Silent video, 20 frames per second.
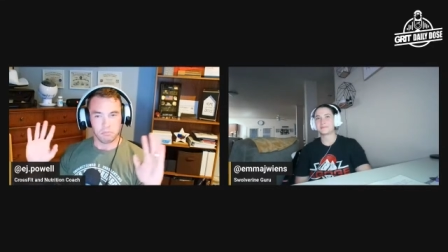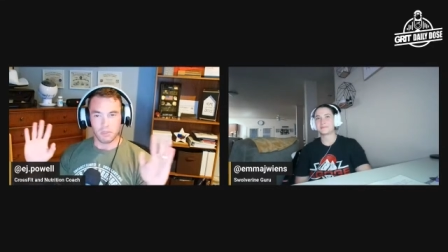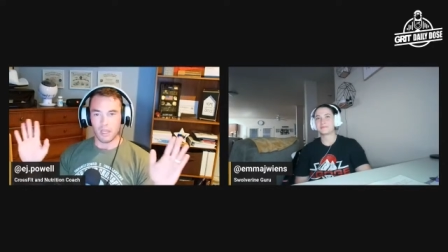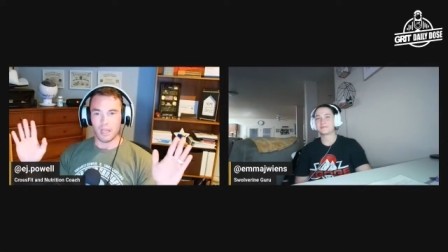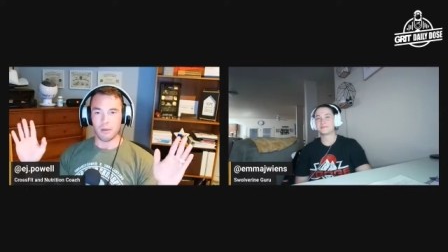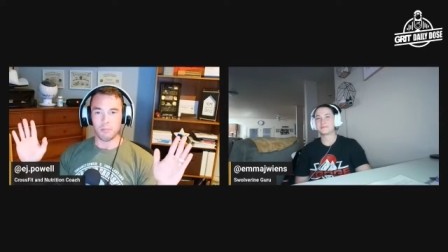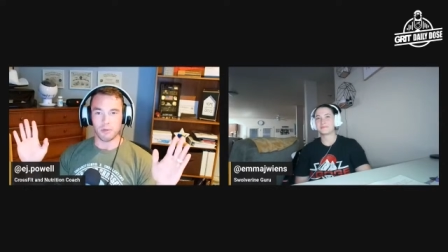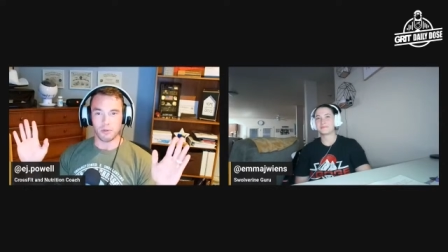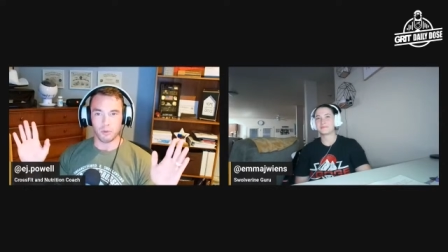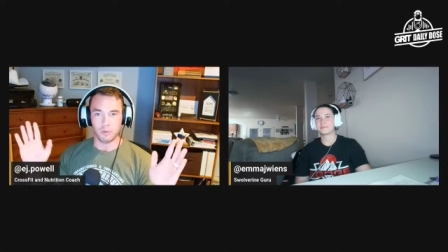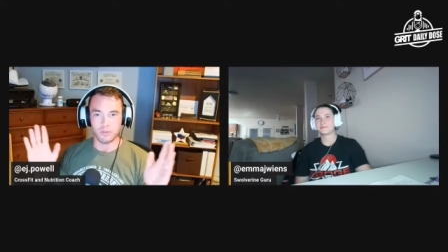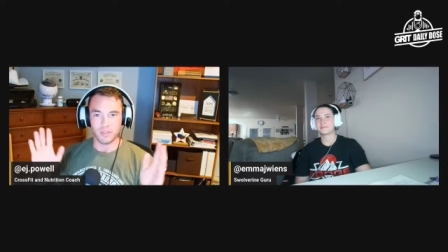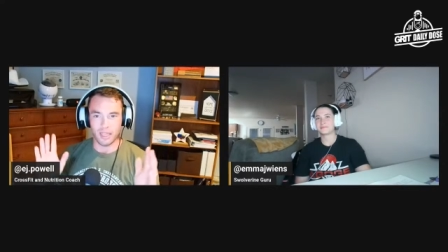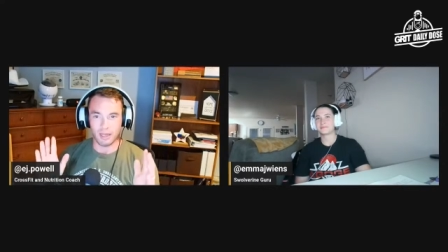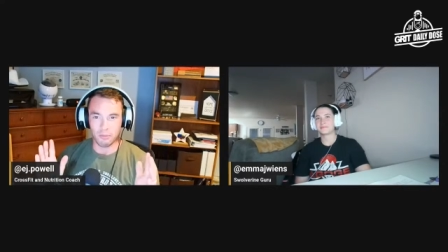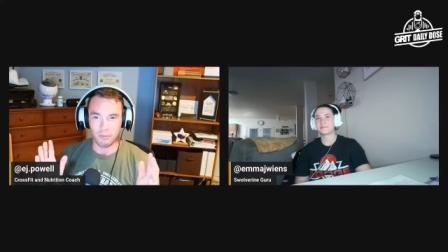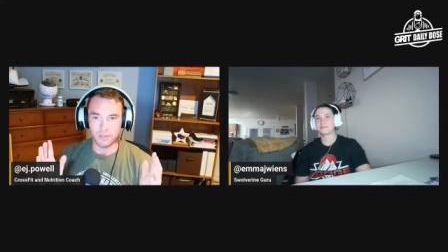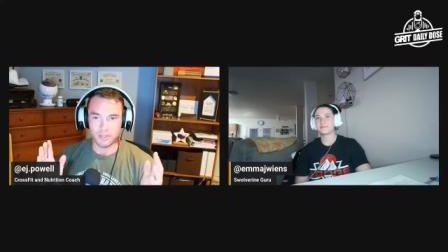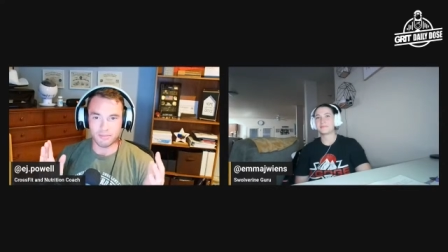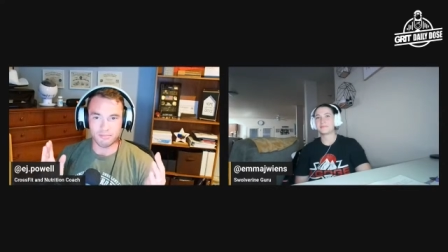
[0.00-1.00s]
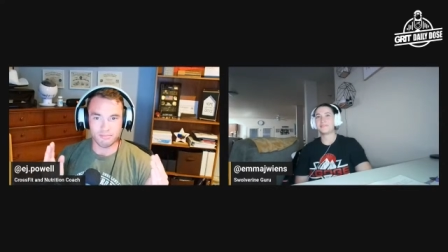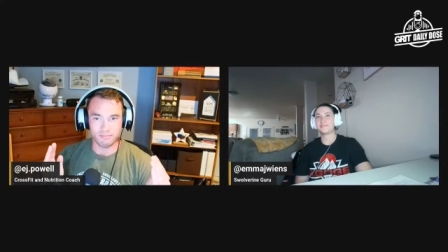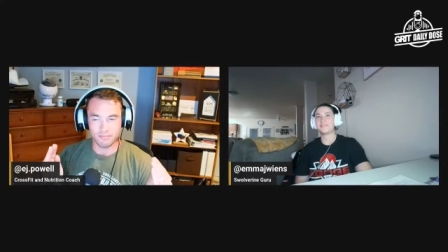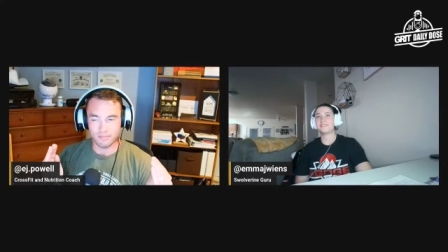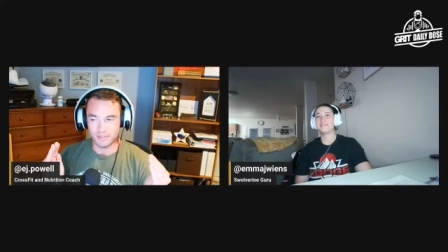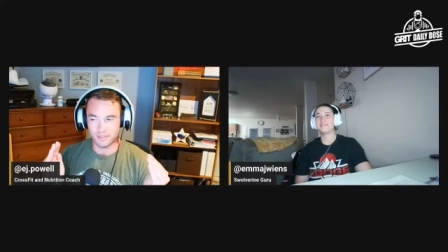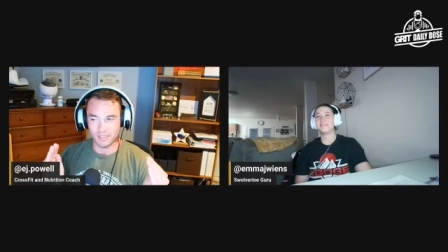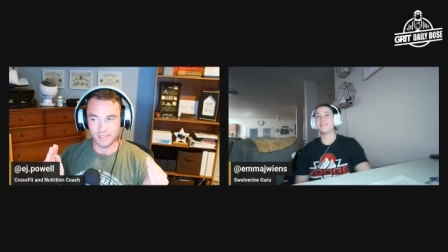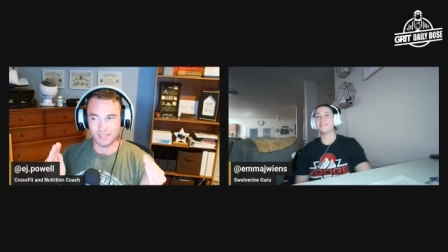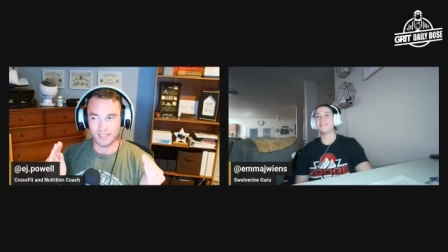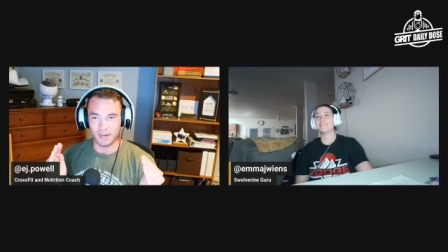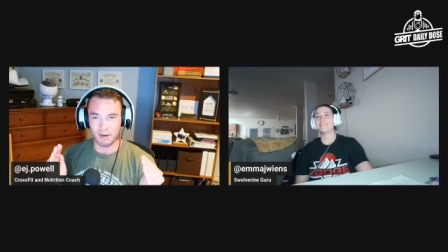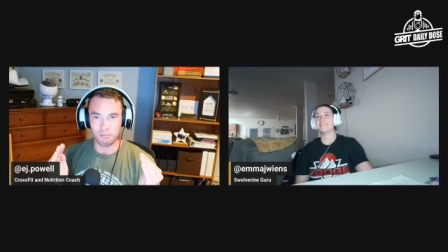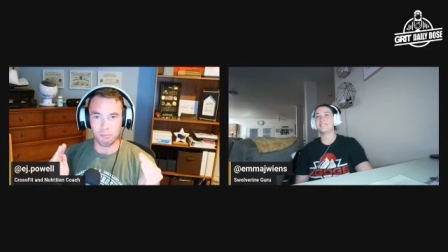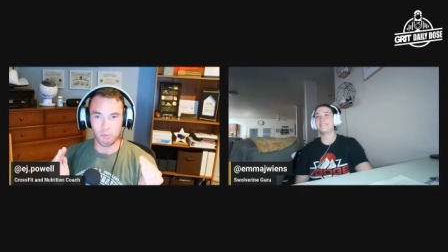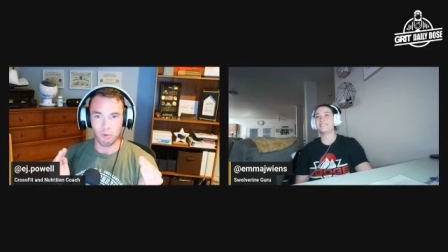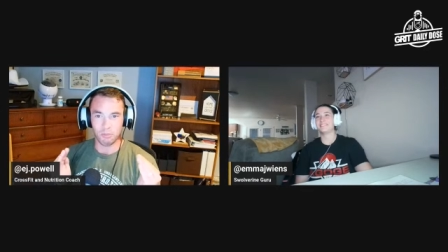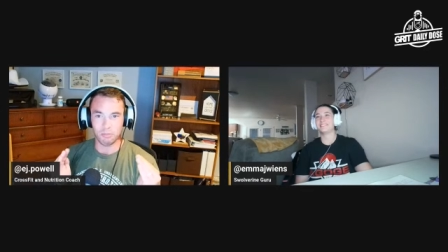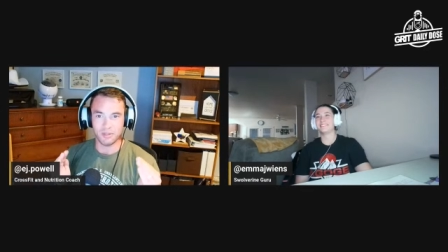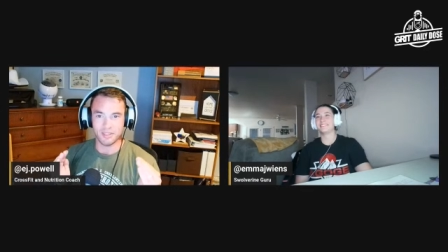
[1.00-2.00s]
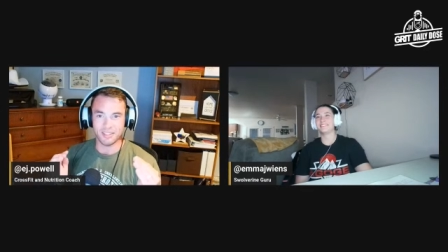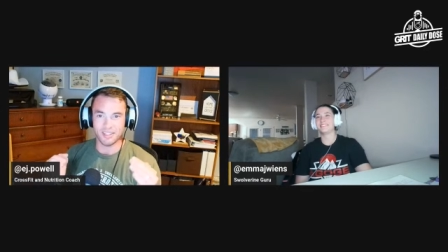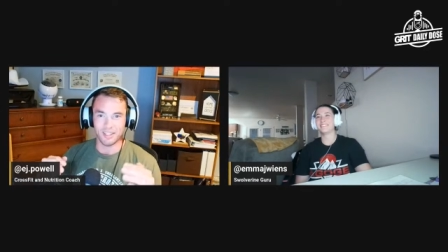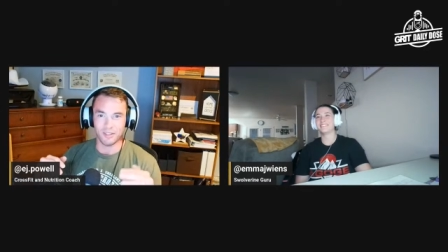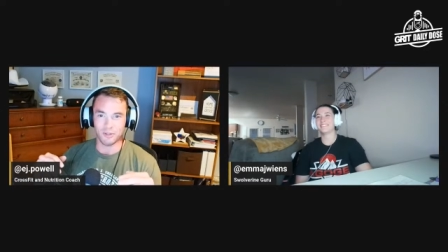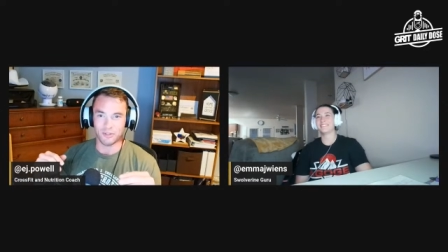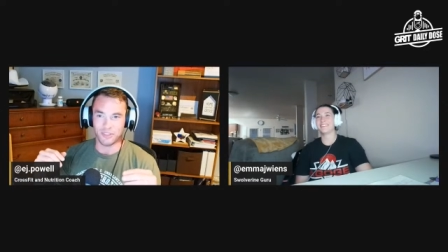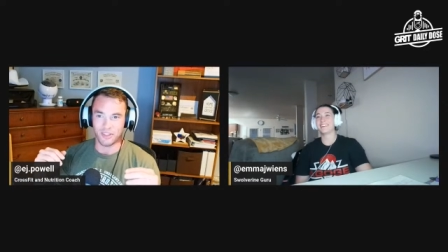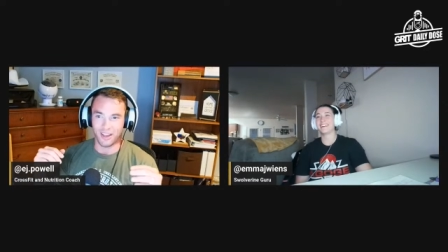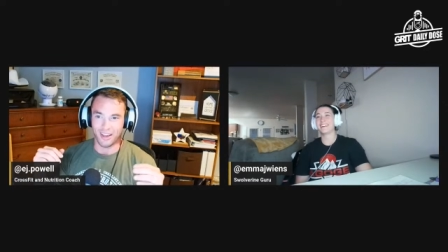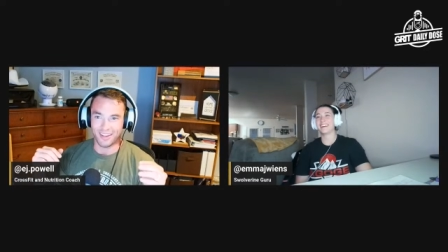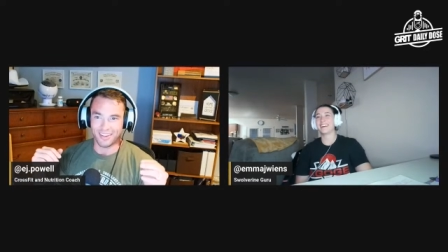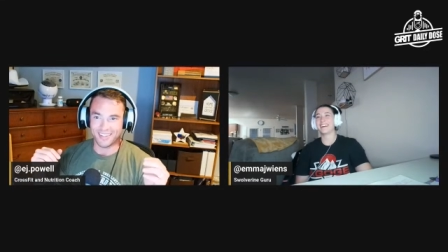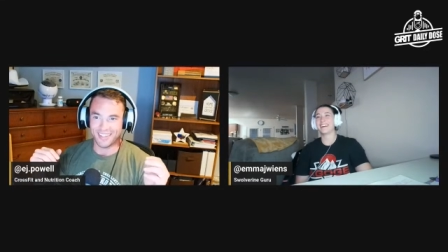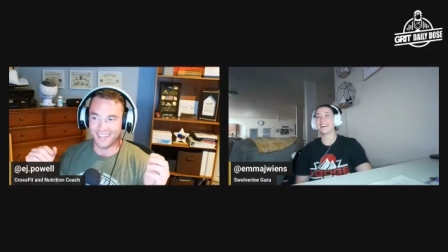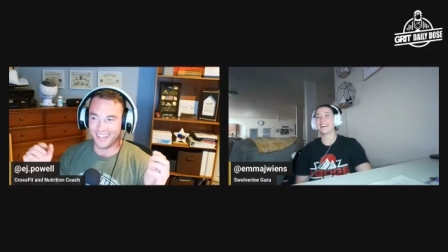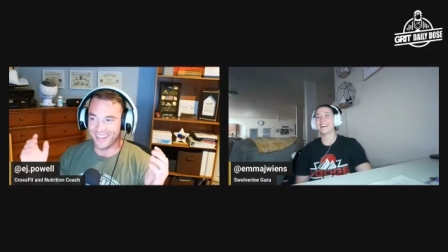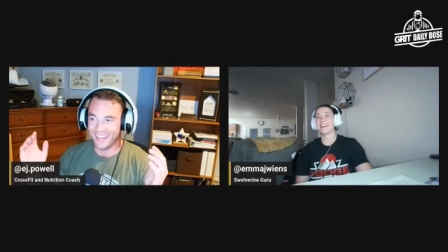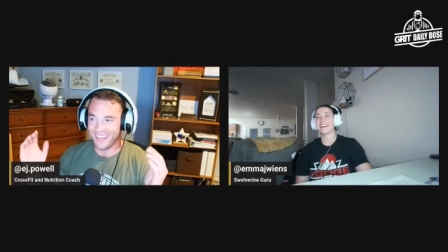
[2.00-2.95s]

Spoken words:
I'm gonna go with that one. It's kind of morbid. The other thought,